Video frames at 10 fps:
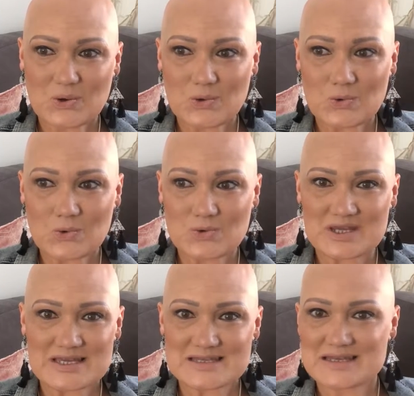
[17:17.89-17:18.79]
all
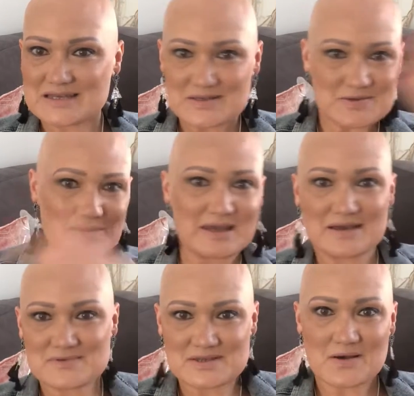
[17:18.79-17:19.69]
these things on the
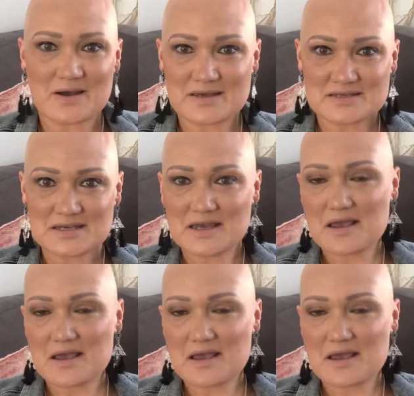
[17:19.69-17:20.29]
outside,